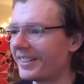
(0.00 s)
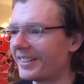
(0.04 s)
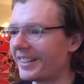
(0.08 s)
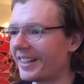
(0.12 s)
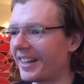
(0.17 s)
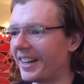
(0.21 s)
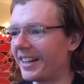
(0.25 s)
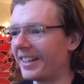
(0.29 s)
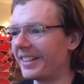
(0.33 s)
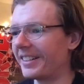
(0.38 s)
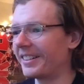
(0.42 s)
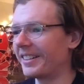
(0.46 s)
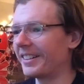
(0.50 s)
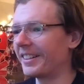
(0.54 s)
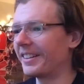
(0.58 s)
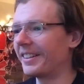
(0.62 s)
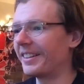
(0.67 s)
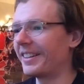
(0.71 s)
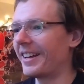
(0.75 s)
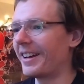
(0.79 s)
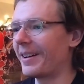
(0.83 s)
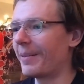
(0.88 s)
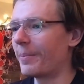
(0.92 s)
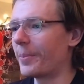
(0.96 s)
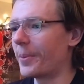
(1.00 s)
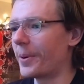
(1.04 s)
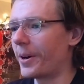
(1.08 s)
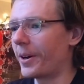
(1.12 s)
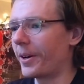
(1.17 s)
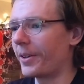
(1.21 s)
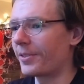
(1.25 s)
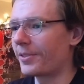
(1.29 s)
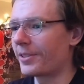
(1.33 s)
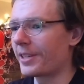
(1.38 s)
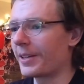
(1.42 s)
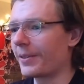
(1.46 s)
That
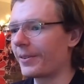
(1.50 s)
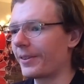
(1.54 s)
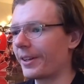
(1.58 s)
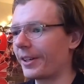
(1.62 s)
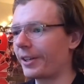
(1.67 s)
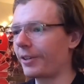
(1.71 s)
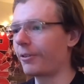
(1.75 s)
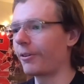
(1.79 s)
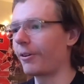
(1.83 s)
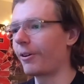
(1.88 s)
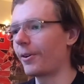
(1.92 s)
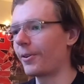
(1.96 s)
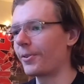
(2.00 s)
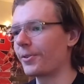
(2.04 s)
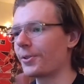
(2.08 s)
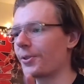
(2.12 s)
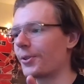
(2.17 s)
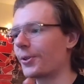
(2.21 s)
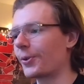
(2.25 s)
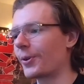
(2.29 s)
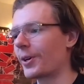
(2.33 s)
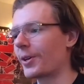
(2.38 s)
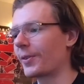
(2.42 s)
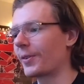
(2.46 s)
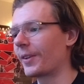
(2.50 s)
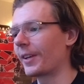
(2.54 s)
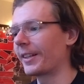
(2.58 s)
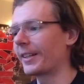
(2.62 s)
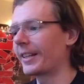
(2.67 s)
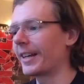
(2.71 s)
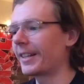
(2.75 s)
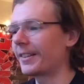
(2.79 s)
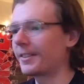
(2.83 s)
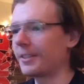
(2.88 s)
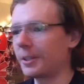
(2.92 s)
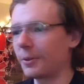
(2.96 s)
boss that like crawls all around,
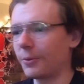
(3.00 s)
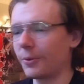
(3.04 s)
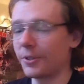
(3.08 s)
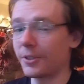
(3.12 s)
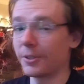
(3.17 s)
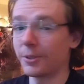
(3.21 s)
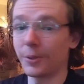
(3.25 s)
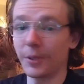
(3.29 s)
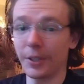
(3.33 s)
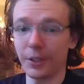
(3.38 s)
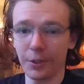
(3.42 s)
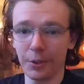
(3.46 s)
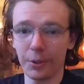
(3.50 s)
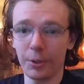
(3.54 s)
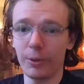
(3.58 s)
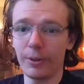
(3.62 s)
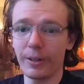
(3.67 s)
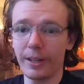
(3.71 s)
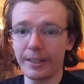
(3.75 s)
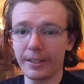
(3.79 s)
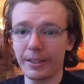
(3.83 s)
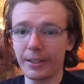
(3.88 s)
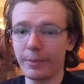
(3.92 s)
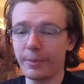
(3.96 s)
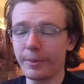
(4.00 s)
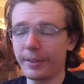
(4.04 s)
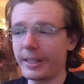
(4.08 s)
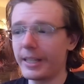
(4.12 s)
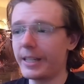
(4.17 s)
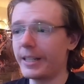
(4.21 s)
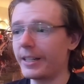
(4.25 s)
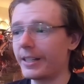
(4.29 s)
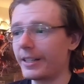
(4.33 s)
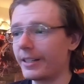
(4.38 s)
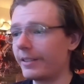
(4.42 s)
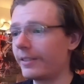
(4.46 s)
like that thing was really cool at the
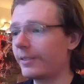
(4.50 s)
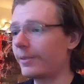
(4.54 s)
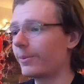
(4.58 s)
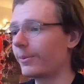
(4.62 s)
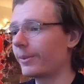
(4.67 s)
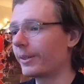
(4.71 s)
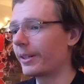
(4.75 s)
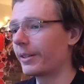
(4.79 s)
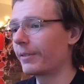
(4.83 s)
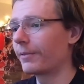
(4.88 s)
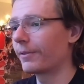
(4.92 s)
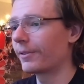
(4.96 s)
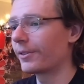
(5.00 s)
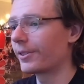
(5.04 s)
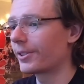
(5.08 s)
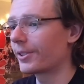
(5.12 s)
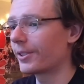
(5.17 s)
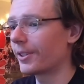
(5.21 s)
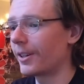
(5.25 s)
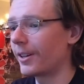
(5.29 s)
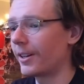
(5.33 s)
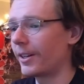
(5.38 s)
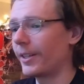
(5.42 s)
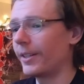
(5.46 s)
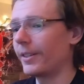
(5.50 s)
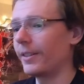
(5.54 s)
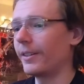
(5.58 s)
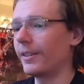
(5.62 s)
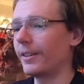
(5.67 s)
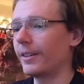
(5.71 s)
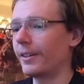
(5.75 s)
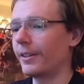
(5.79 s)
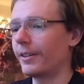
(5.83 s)
beginning when I first saw it.